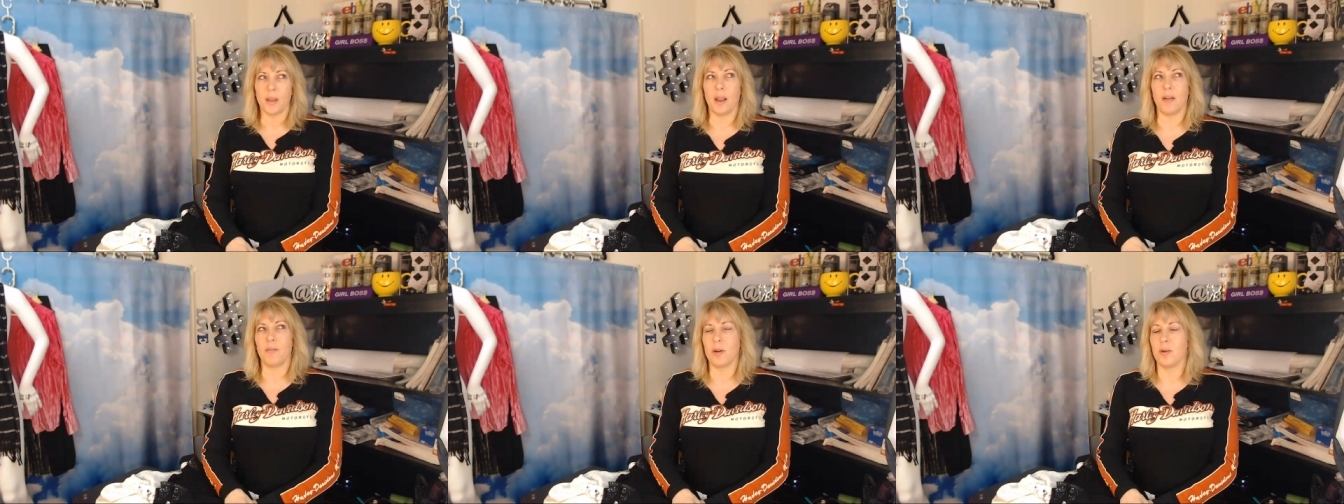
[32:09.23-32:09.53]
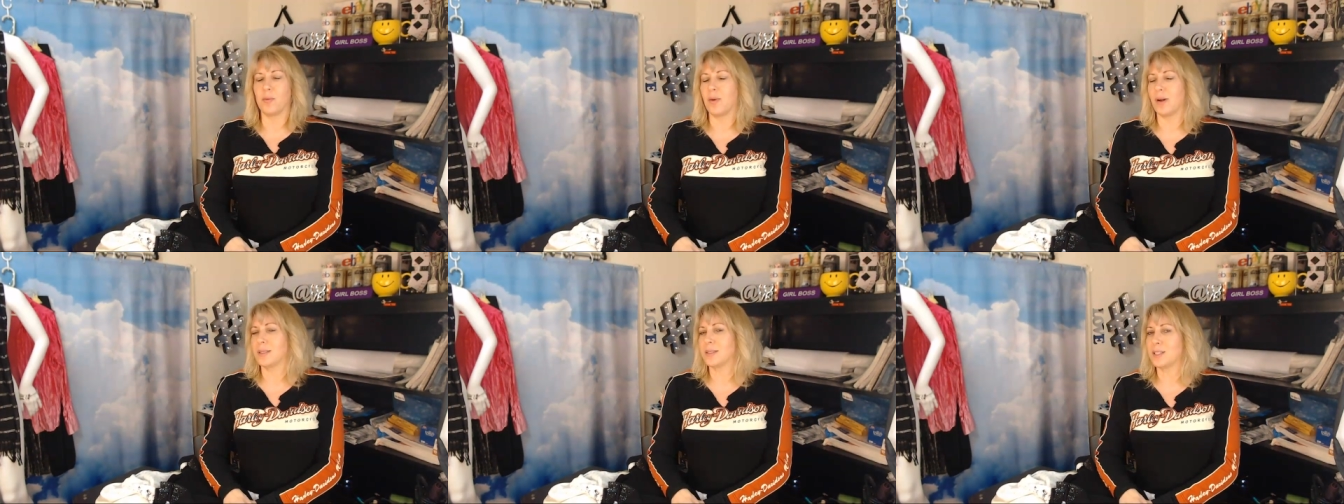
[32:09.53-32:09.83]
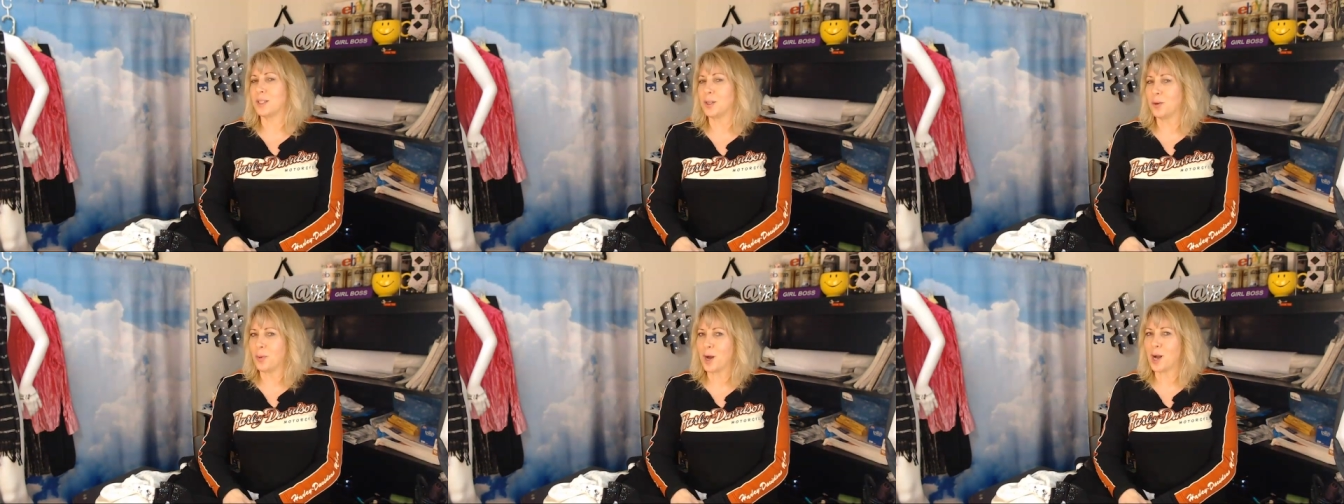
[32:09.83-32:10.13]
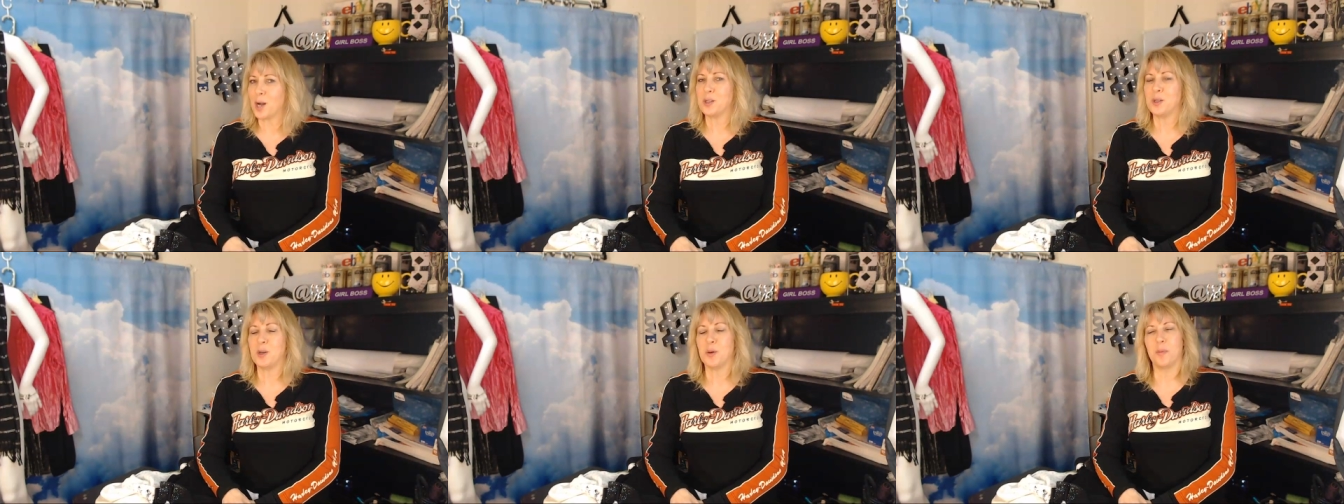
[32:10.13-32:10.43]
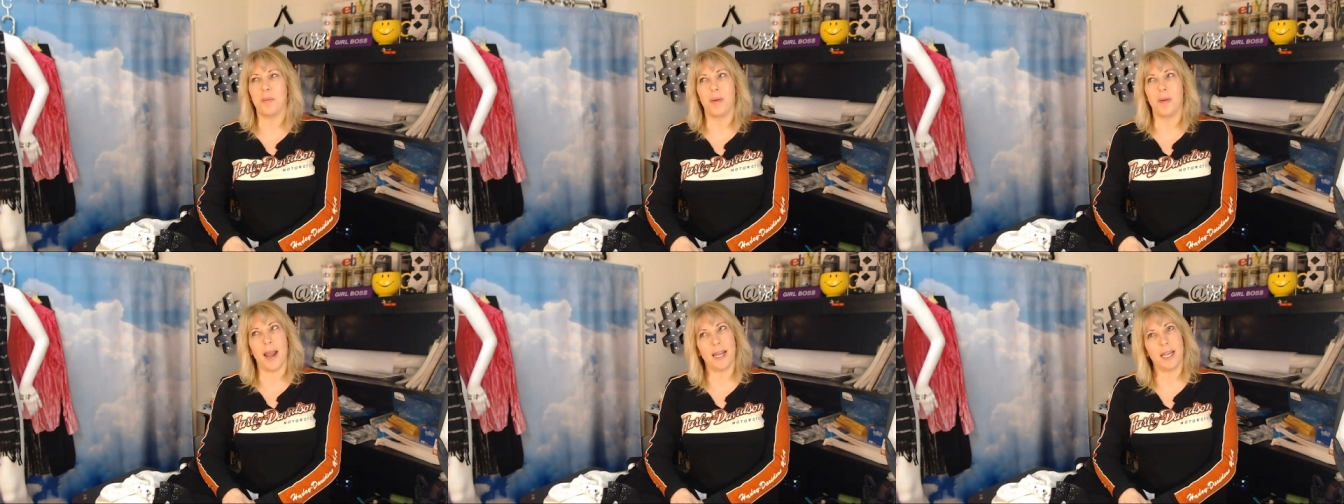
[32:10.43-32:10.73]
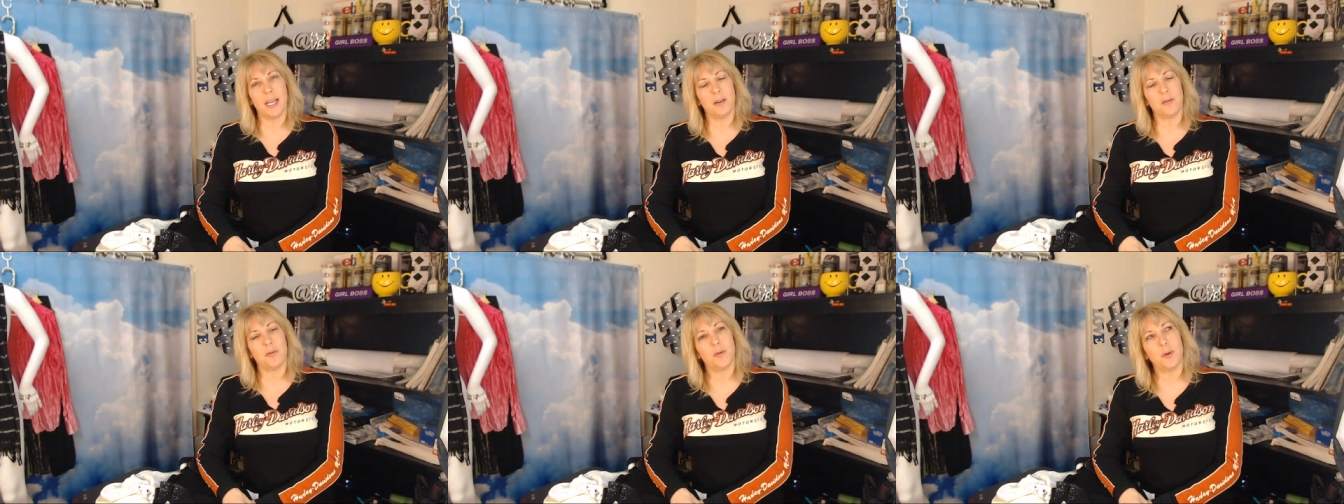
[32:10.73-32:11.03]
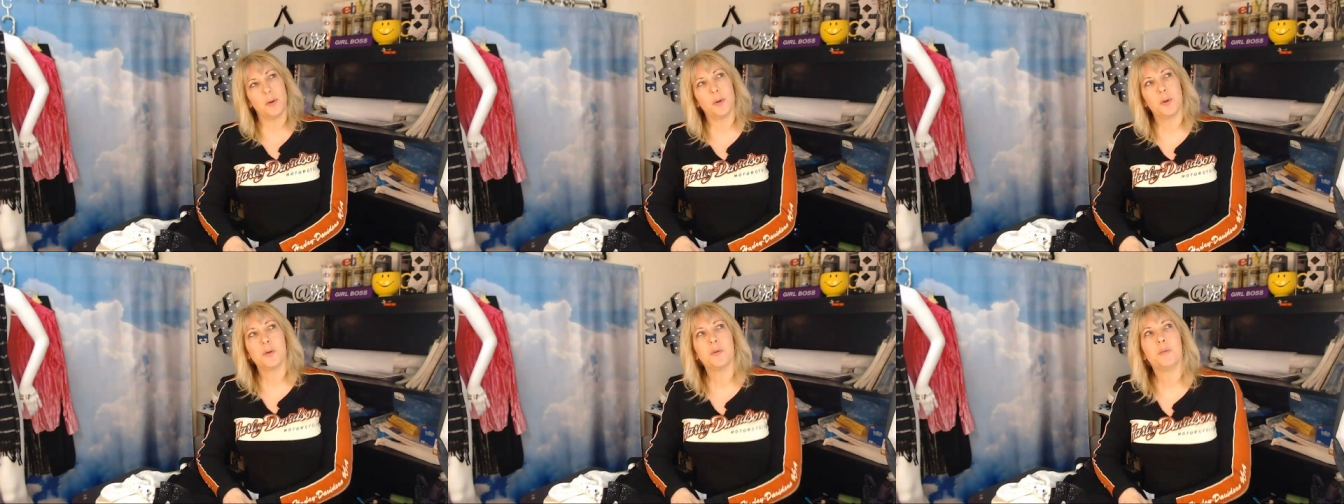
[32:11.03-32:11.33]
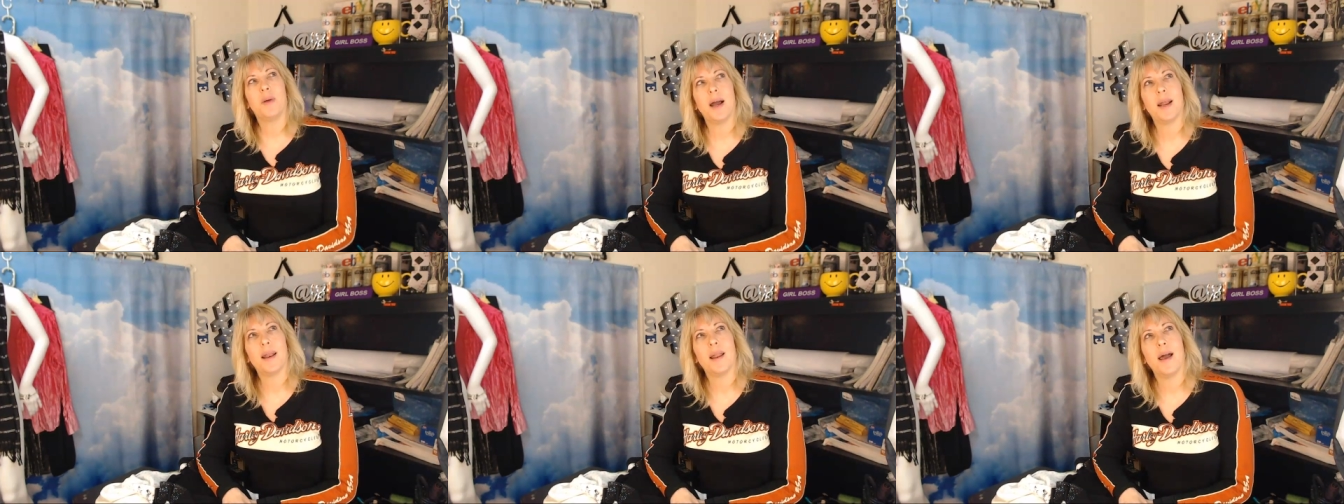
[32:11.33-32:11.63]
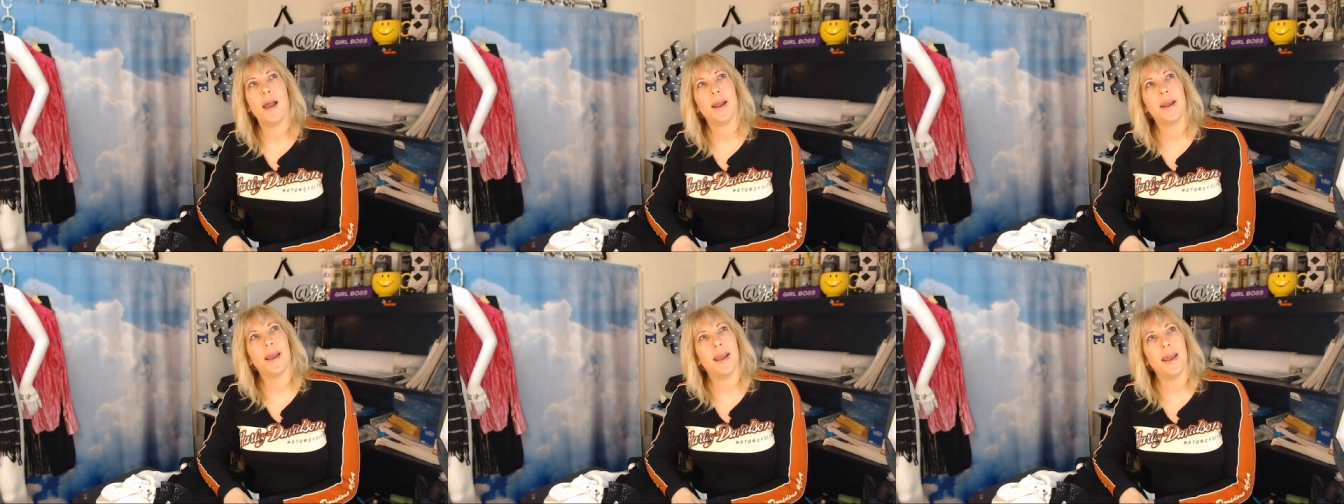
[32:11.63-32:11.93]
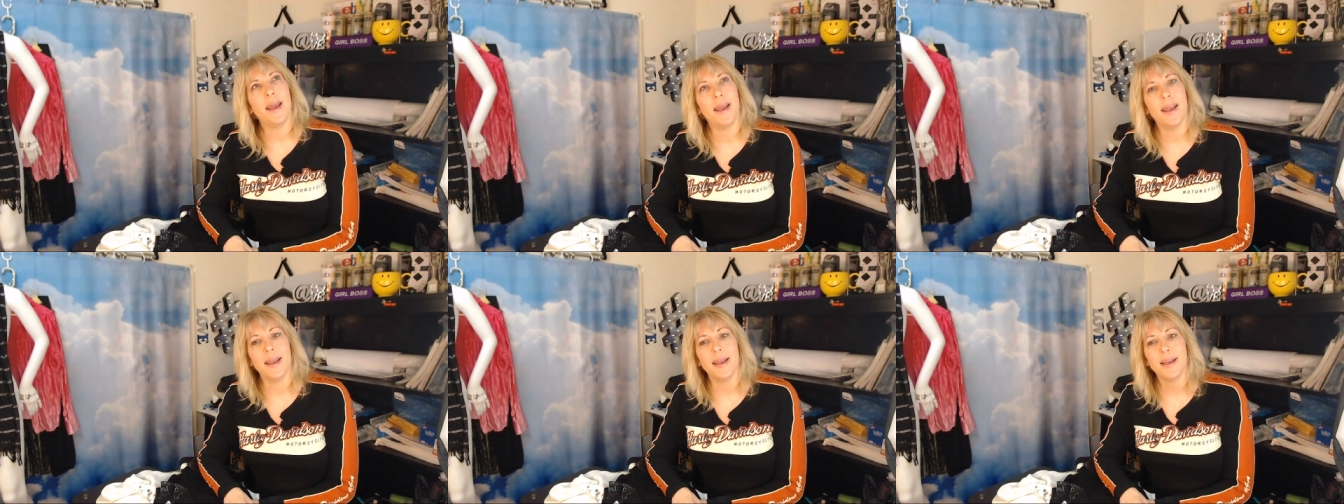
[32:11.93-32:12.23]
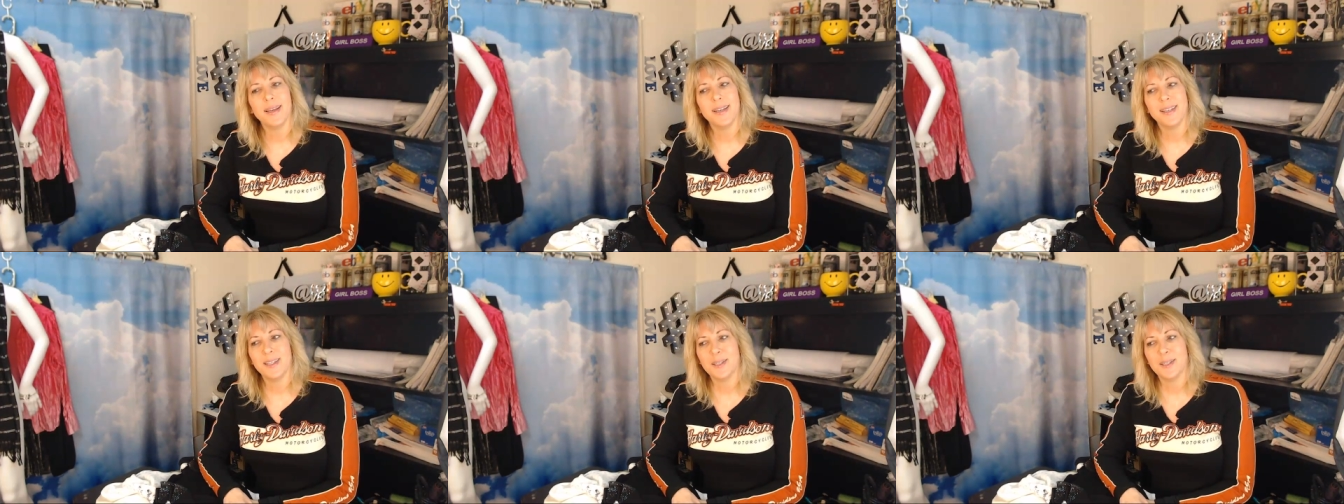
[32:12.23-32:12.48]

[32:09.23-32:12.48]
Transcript: Every once in a while, you might get fooled by like a